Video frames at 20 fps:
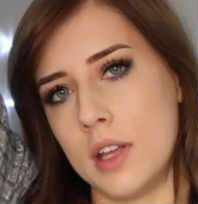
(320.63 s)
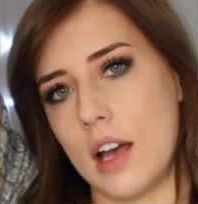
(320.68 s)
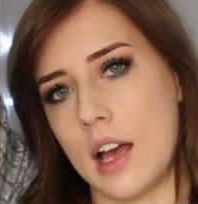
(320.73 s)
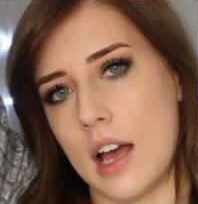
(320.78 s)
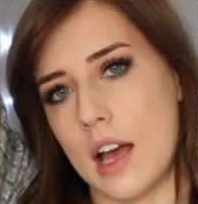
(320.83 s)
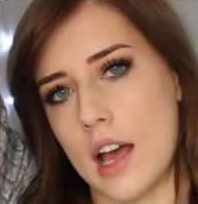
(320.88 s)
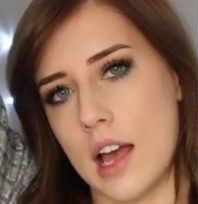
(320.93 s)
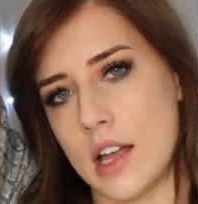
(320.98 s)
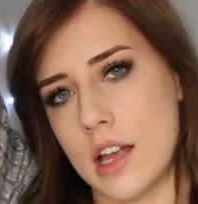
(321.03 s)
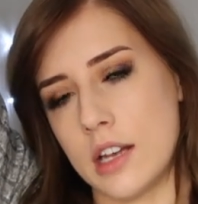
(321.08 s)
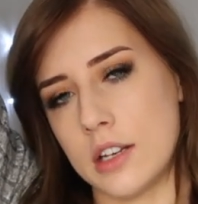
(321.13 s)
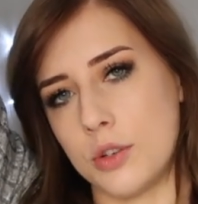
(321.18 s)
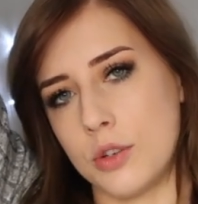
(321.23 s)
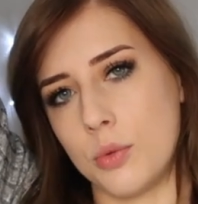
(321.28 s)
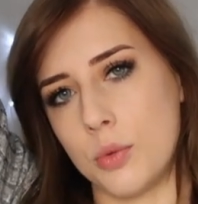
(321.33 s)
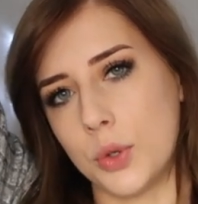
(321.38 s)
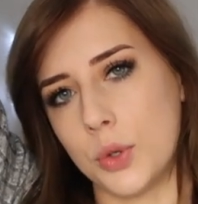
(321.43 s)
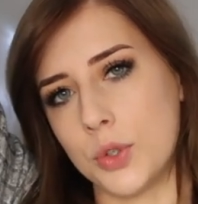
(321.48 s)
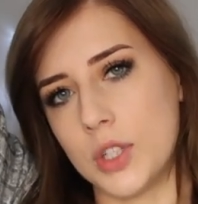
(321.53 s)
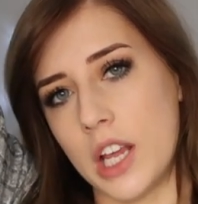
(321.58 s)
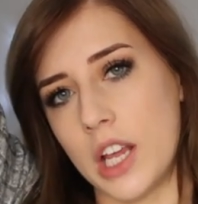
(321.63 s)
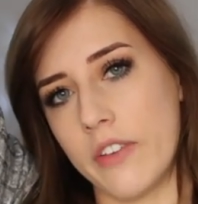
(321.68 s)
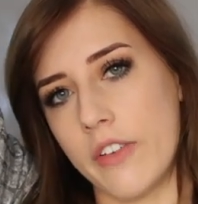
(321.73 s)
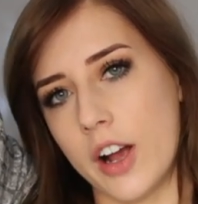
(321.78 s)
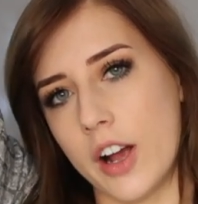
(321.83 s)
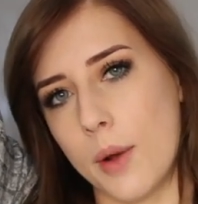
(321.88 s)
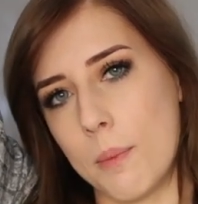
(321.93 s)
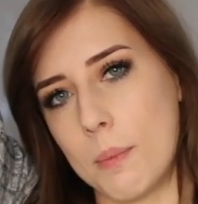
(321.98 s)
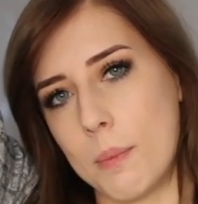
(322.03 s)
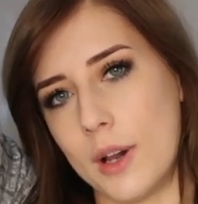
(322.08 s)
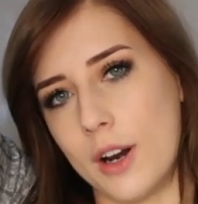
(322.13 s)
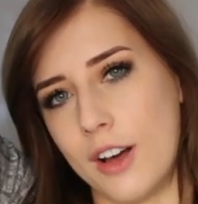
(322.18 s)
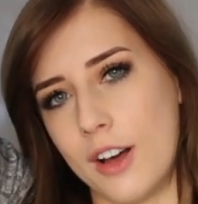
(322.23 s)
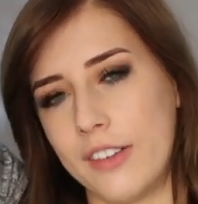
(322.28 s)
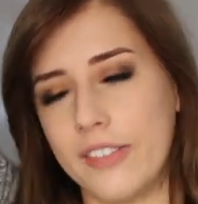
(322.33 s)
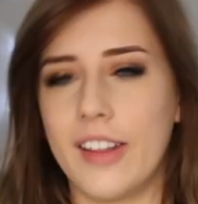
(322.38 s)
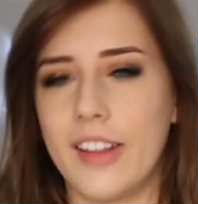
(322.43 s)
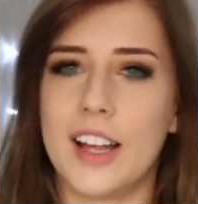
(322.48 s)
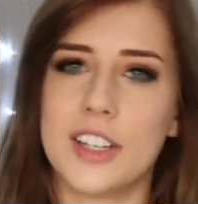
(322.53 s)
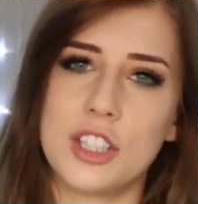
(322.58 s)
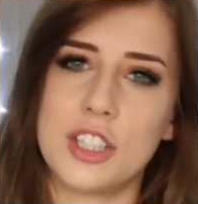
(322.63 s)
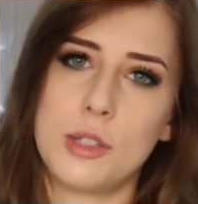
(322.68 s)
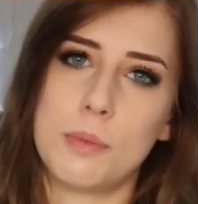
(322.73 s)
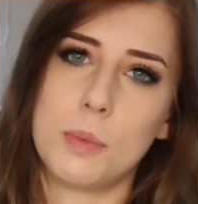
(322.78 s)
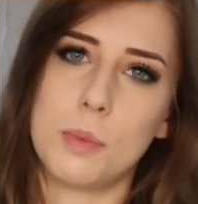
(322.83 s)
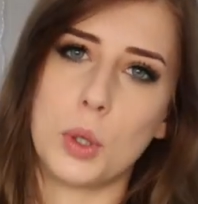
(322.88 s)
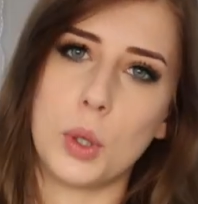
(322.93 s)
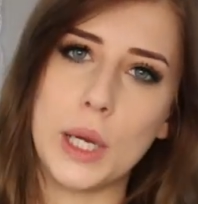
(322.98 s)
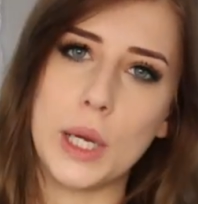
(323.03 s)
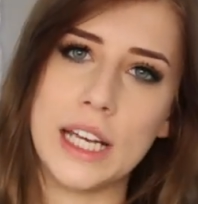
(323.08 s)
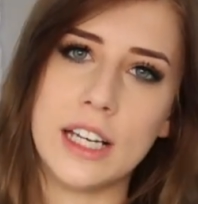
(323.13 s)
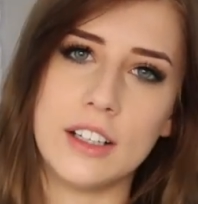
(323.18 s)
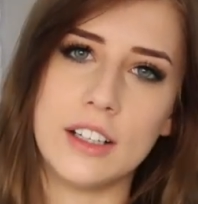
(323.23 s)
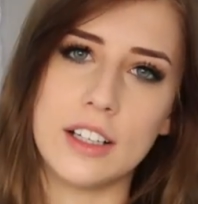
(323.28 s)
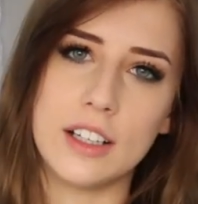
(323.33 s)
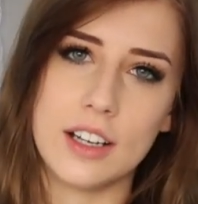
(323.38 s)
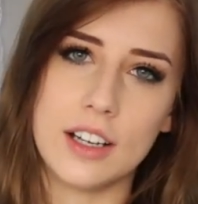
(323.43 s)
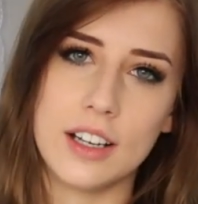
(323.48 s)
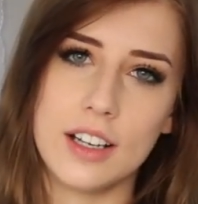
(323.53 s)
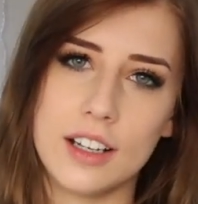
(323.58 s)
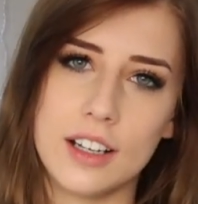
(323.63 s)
and we'll see if I can pull off that sporty look,